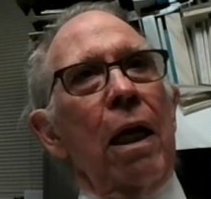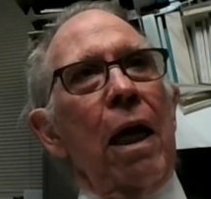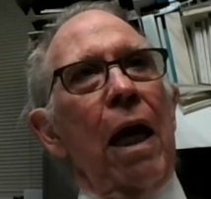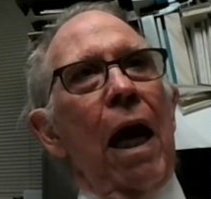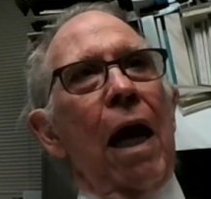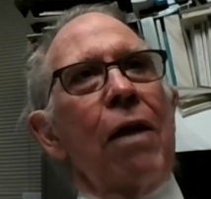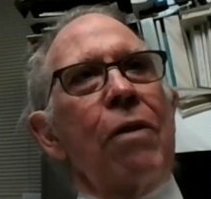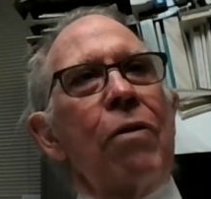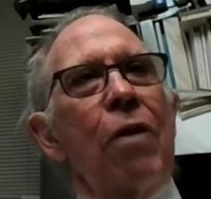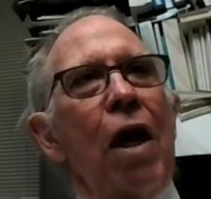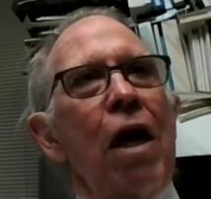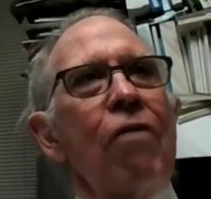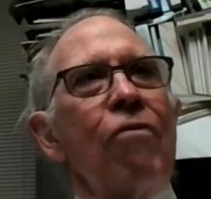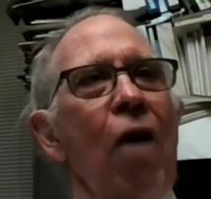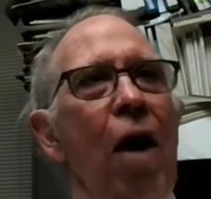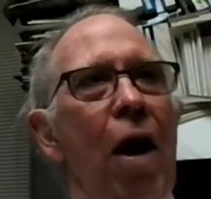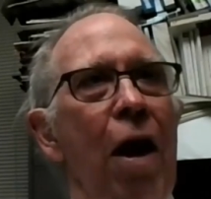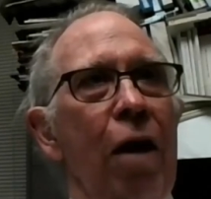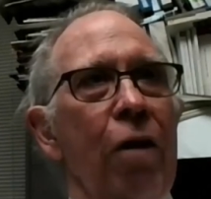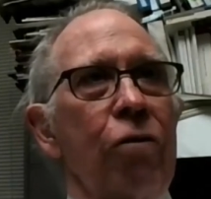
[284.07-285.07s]
And they've
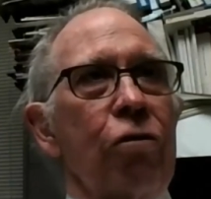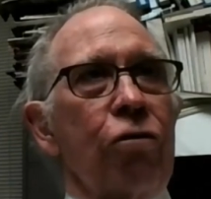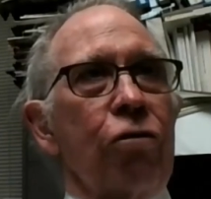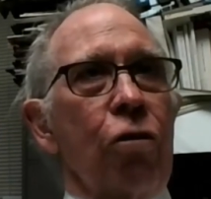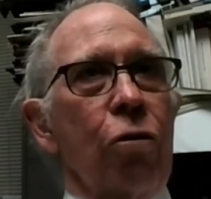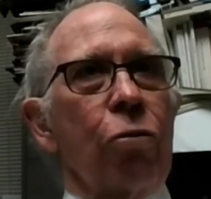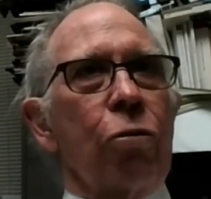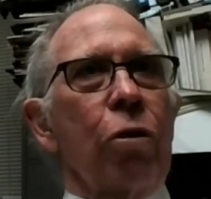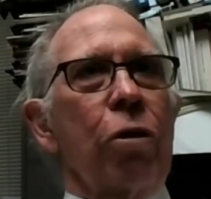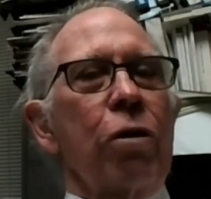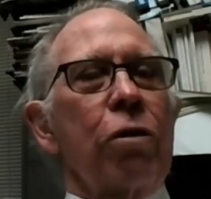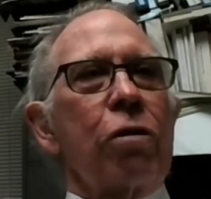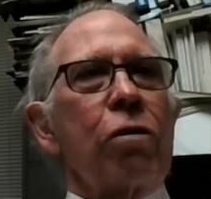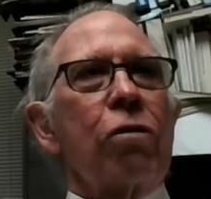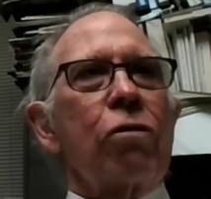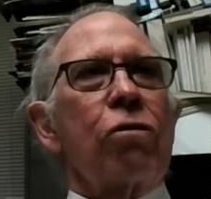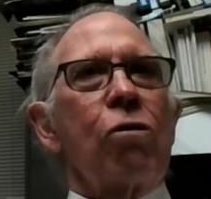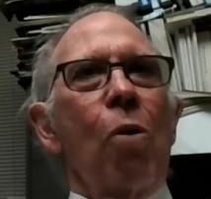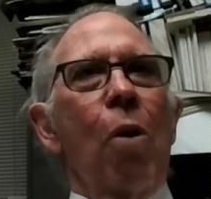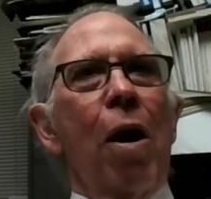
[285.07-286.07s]
had students.
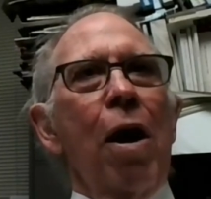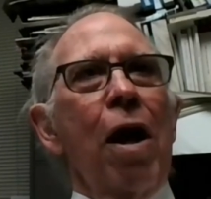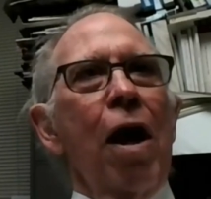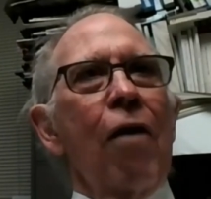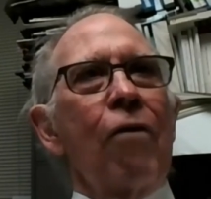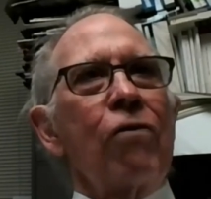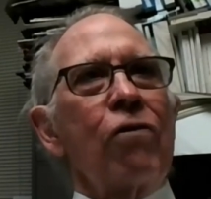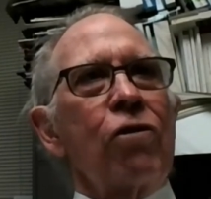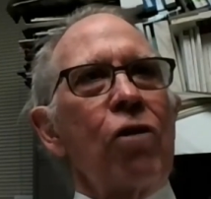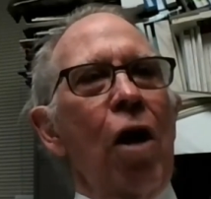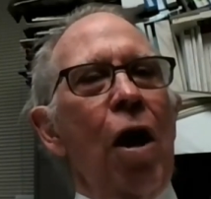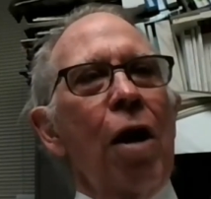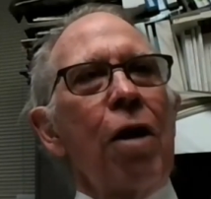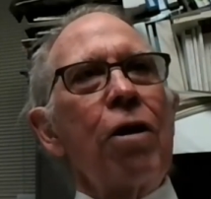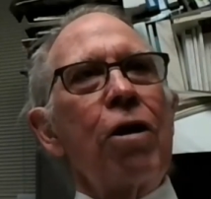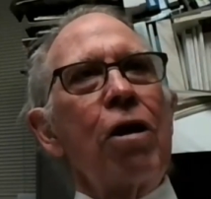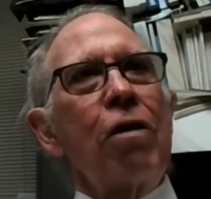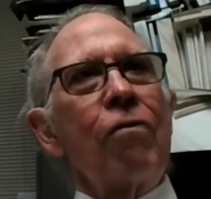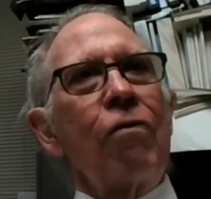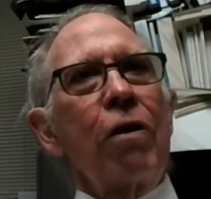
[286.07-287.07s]
So I have
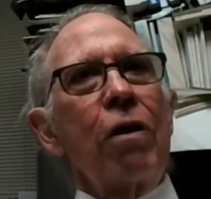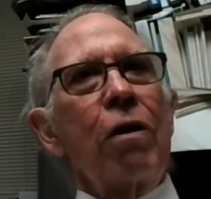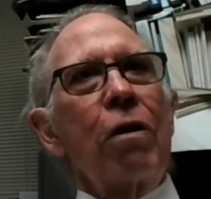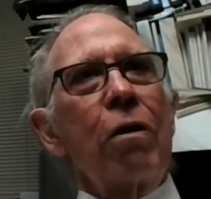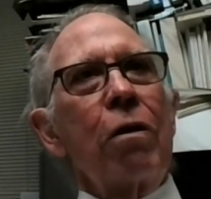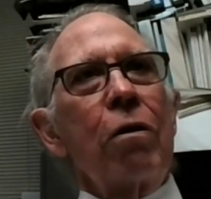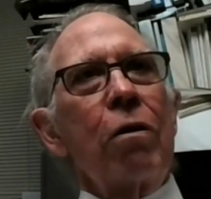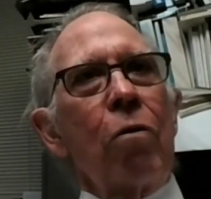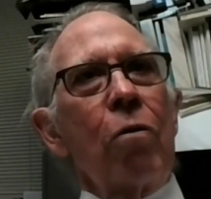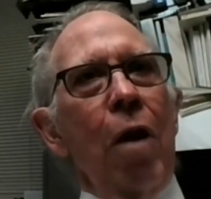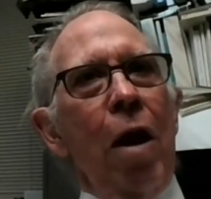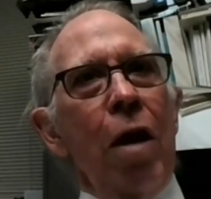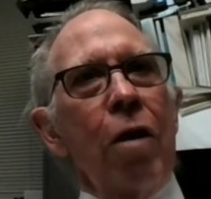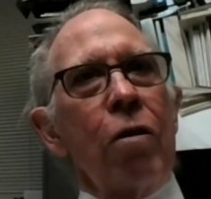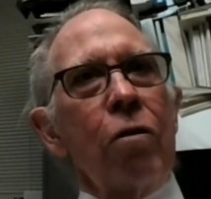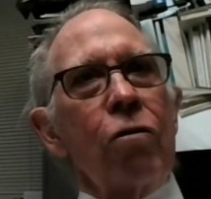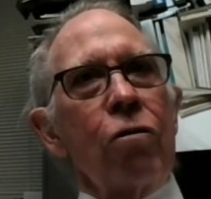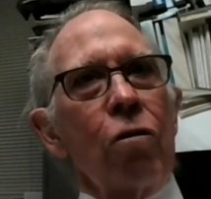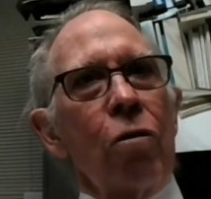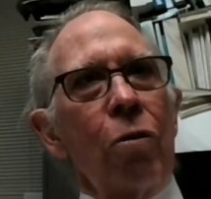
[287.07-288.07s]
scientific
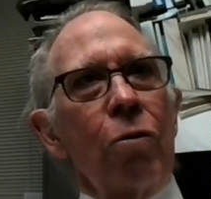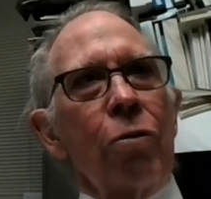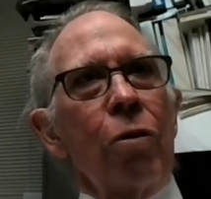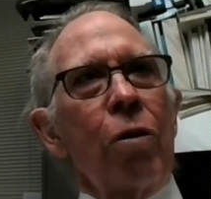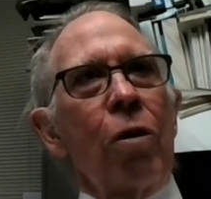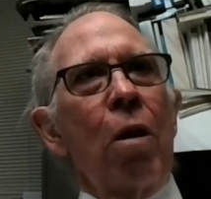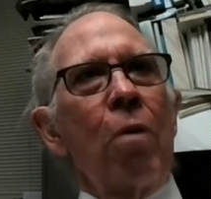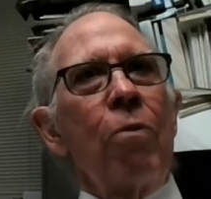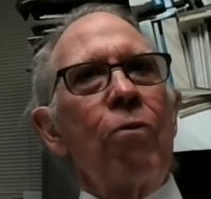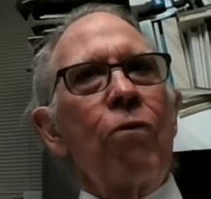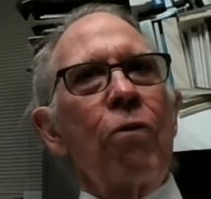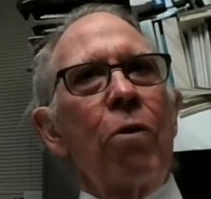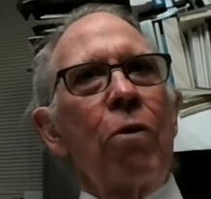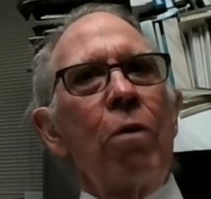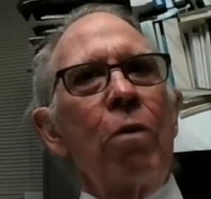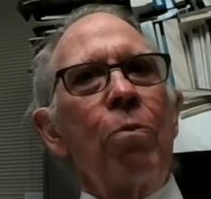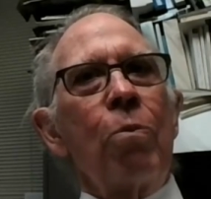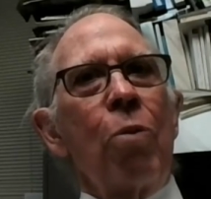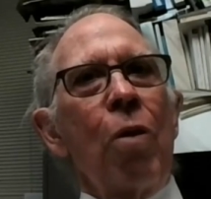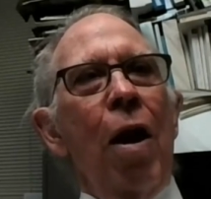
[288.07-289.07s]
grandchildren. I'm
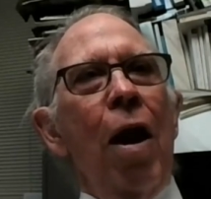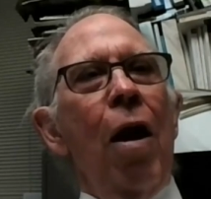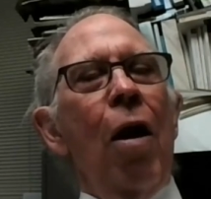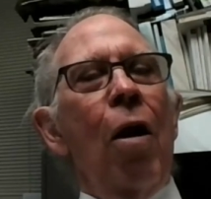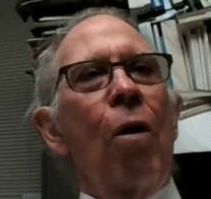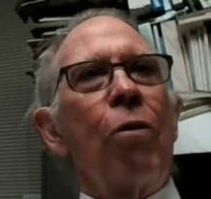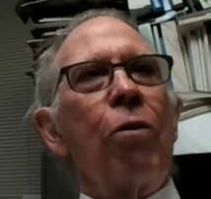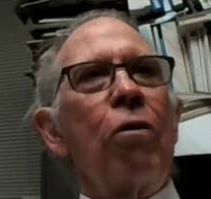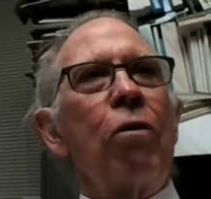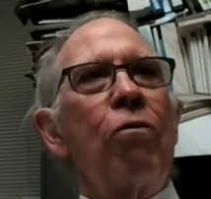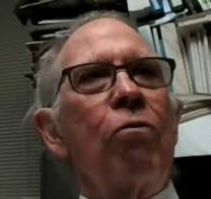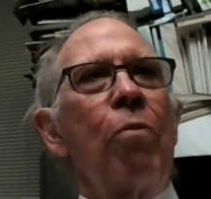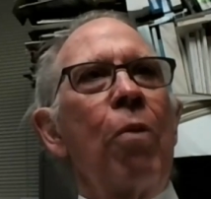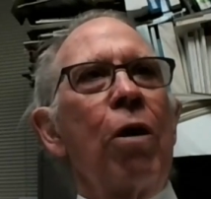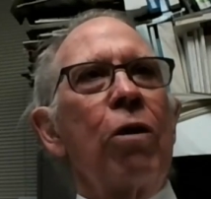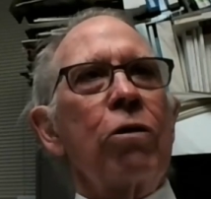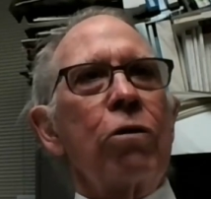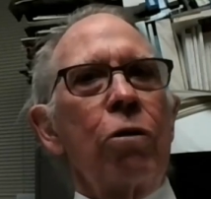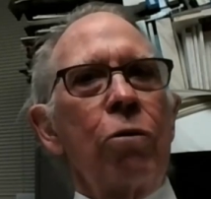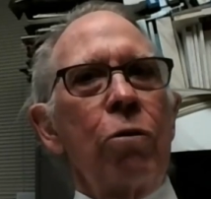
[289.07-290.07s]
very proud of
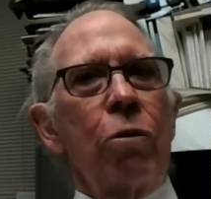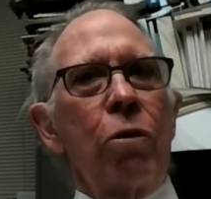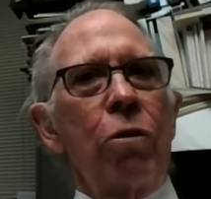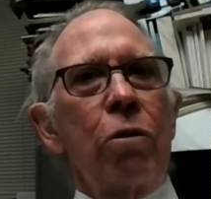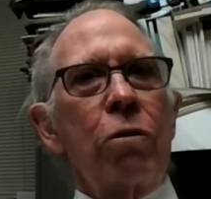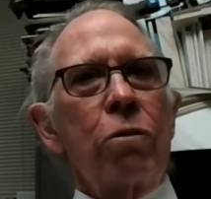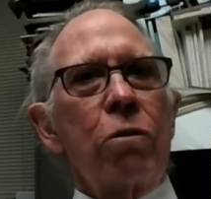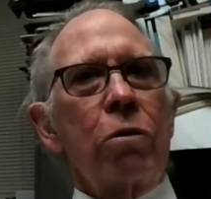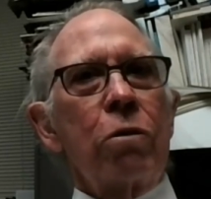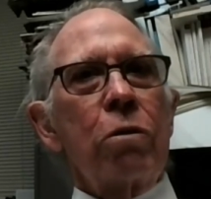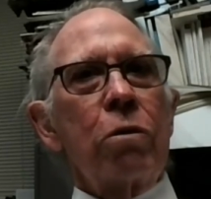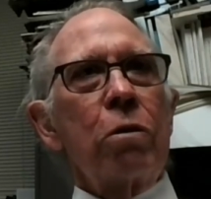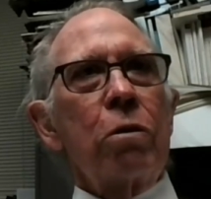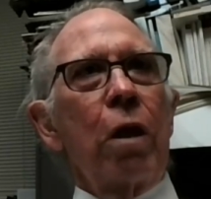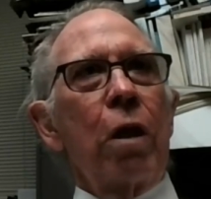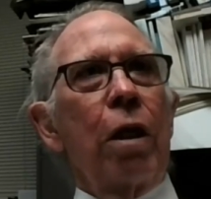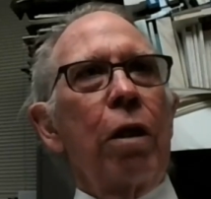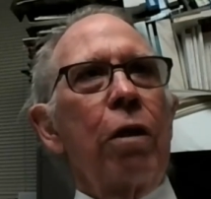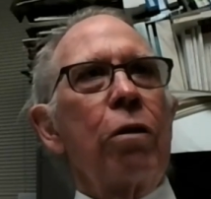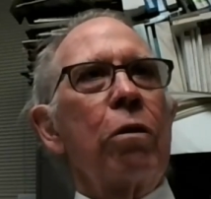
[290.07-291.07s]
my students
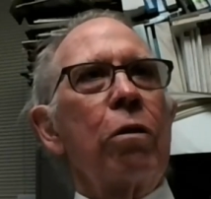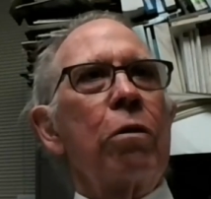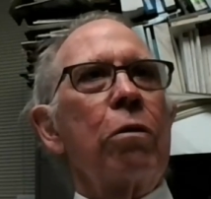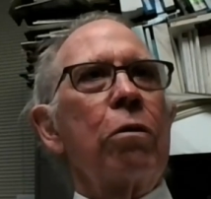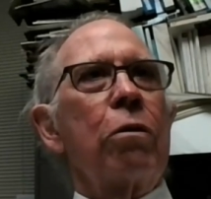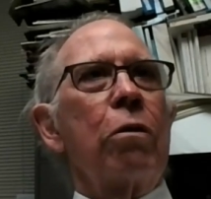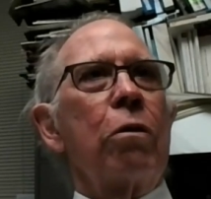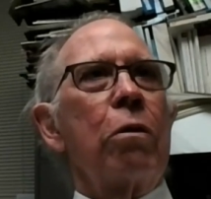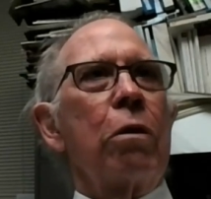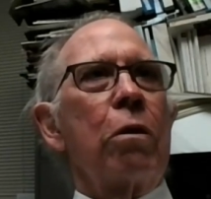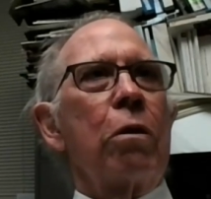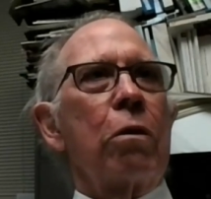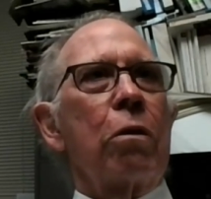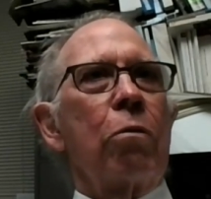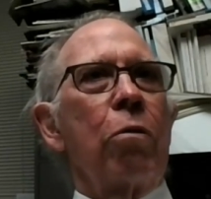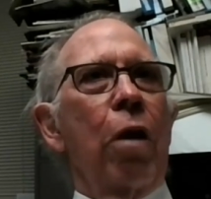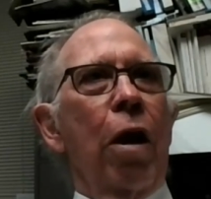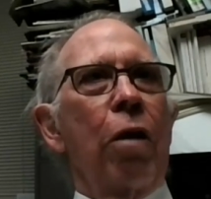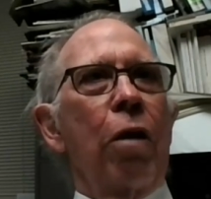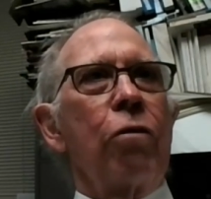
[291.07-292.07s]
and
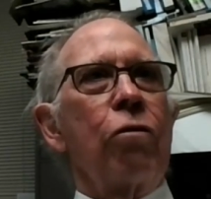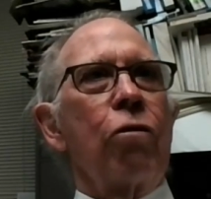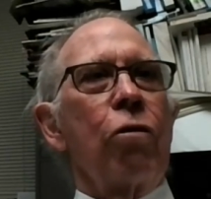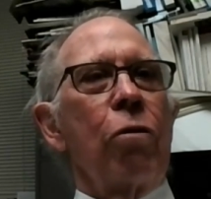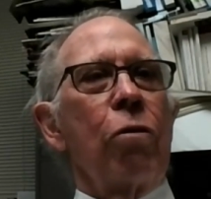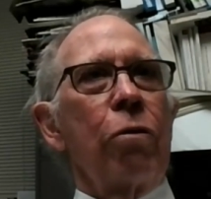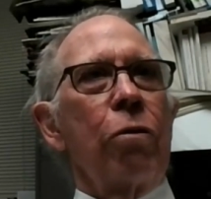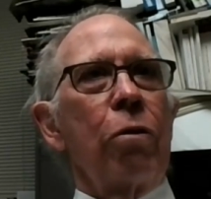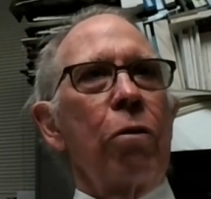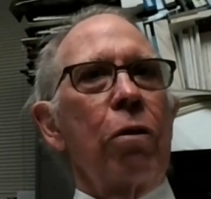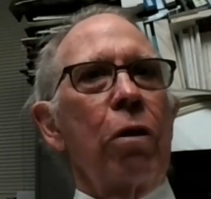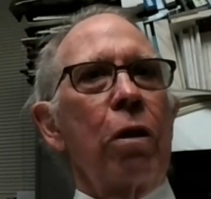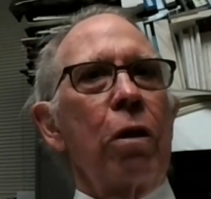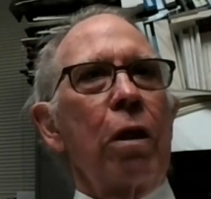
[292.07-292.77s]
grandchildren.